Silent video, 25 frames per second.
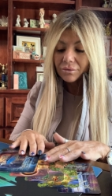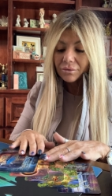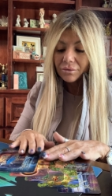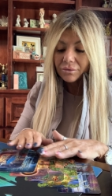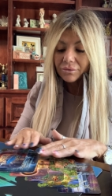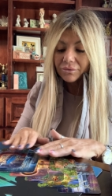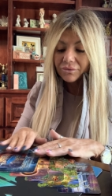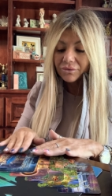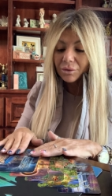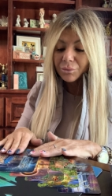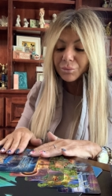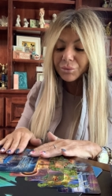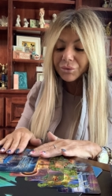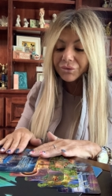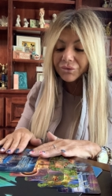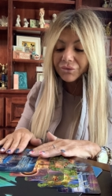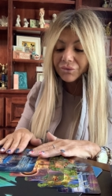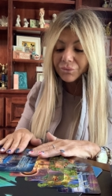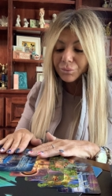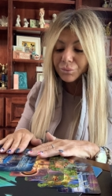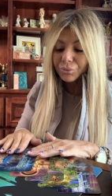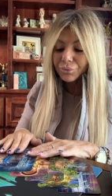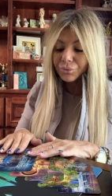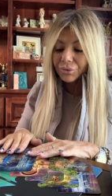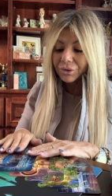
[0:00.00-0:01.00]
someone's
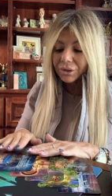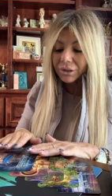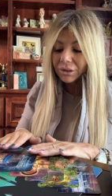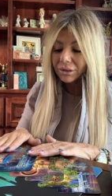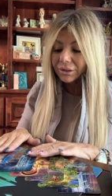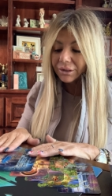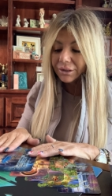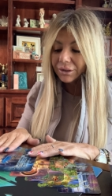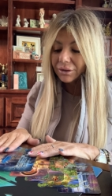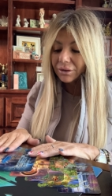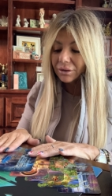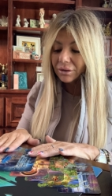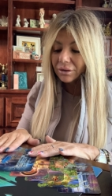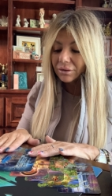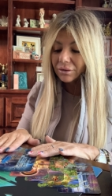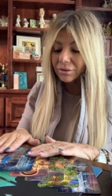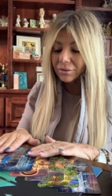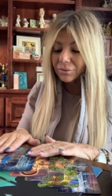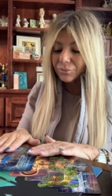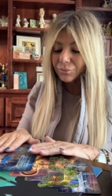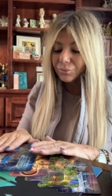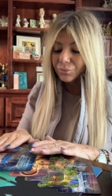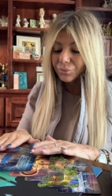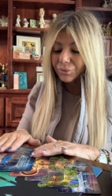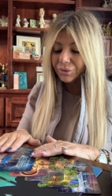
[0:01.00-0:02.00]
really,
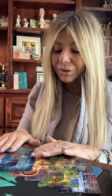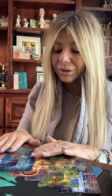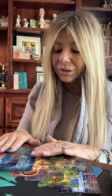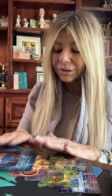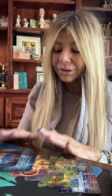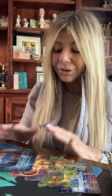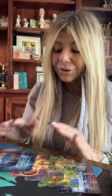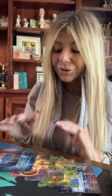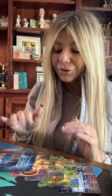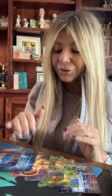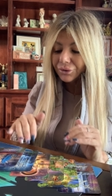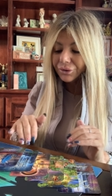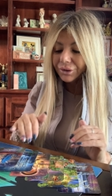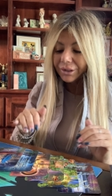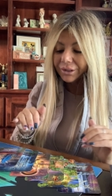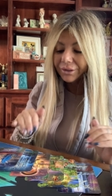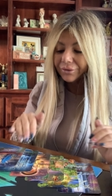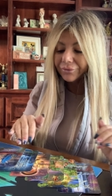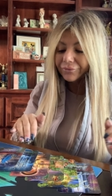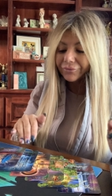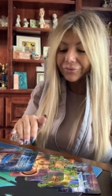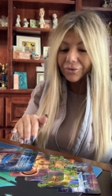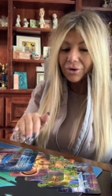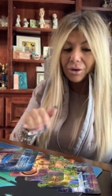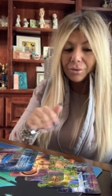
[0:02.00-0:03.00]
really hurting
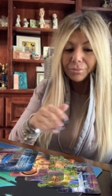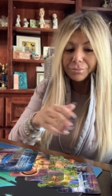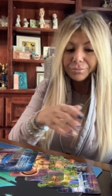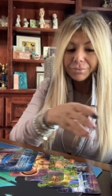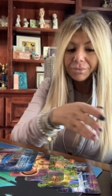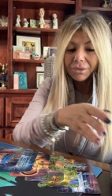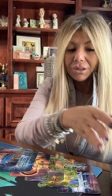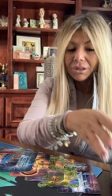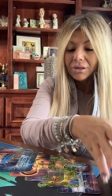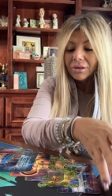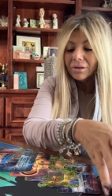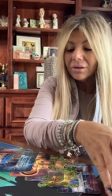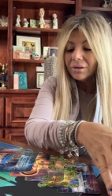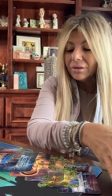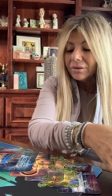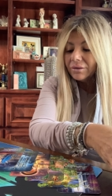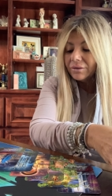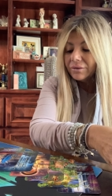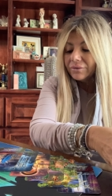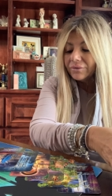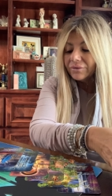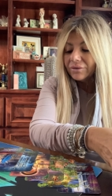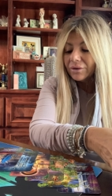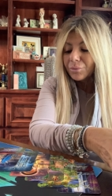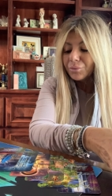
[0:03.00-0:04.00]
from
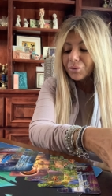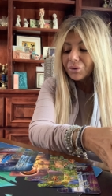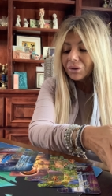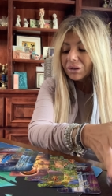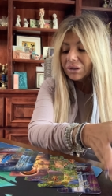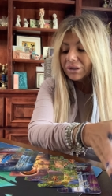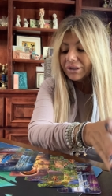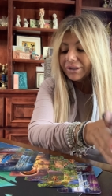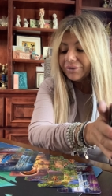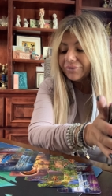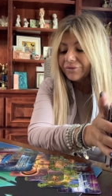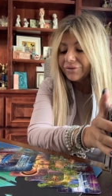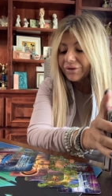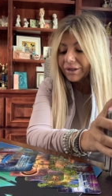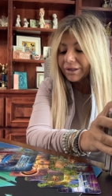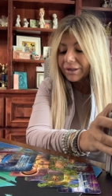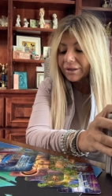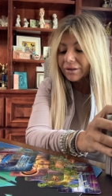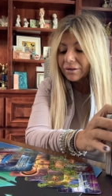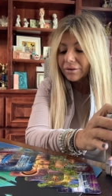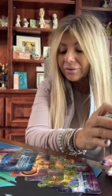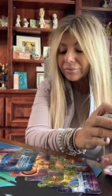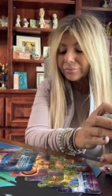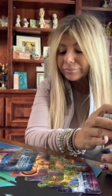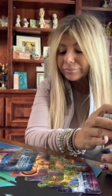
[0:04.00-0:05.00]
someone leaving.